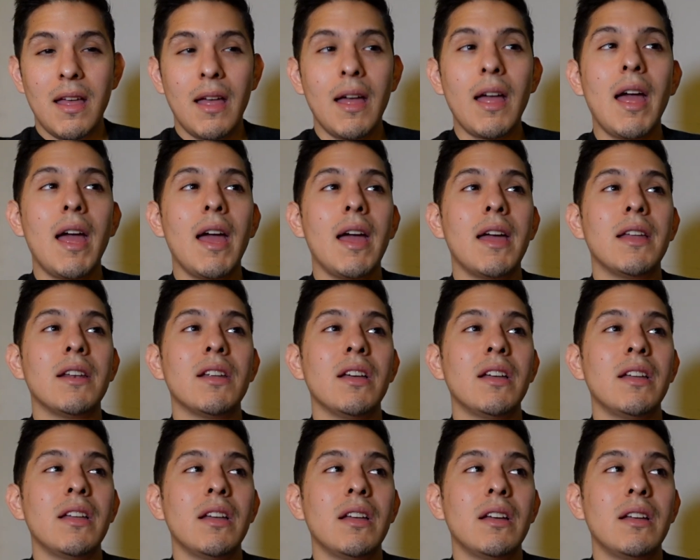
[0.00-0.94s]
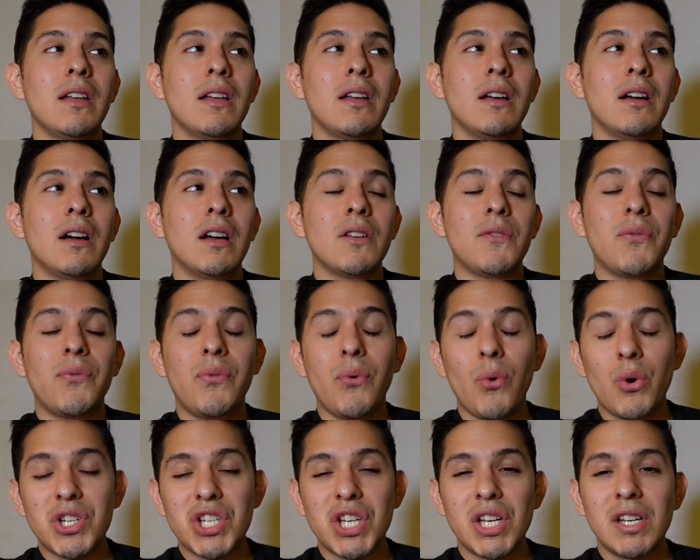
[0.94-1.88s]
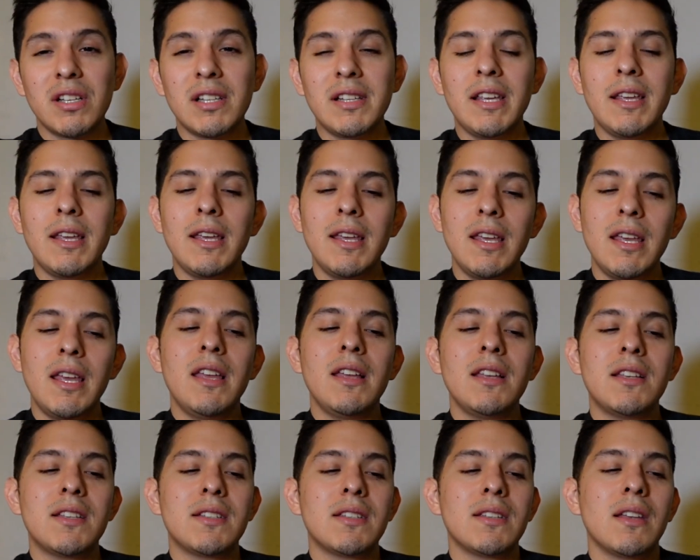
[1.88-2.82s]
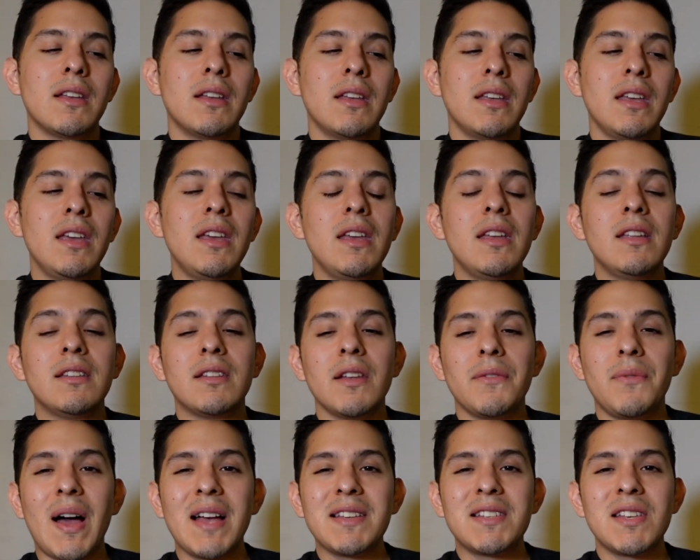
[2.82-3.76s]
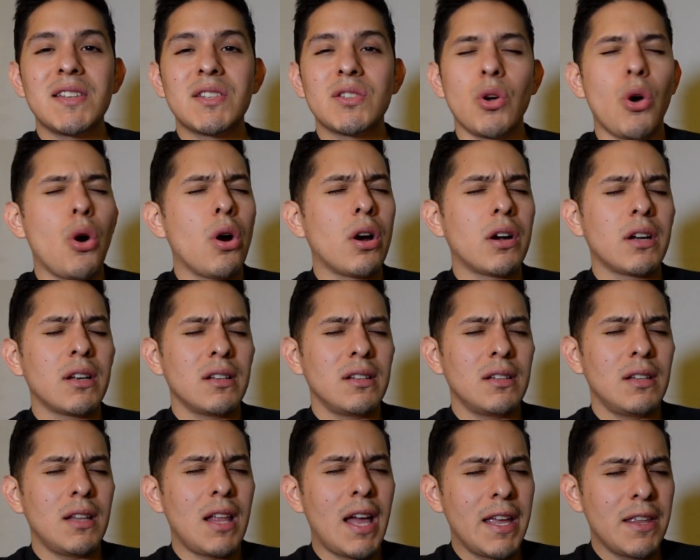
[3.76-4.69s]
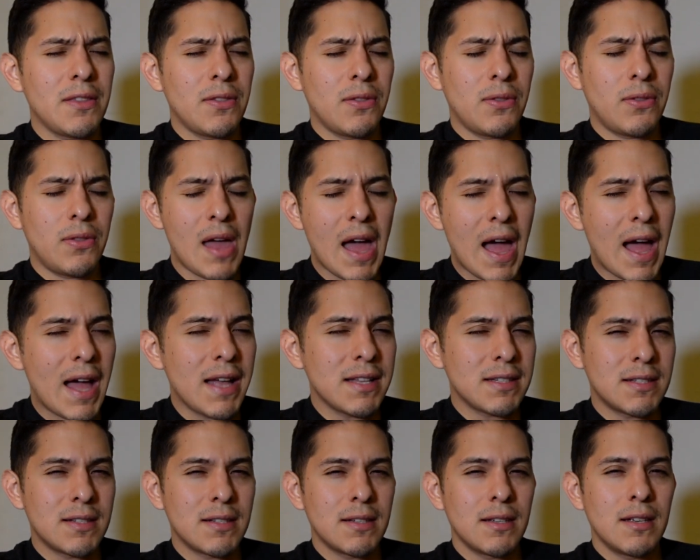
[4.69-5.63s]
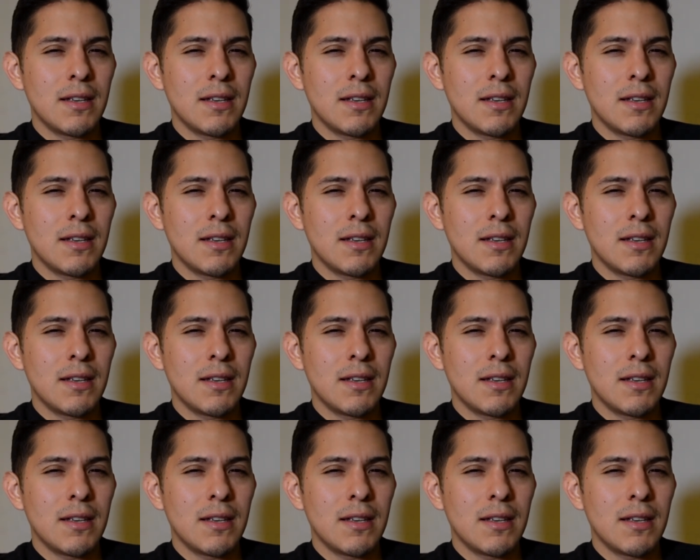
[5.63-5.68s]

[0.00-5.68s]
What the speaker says: And unfortunately, e-ink devices aren't like that.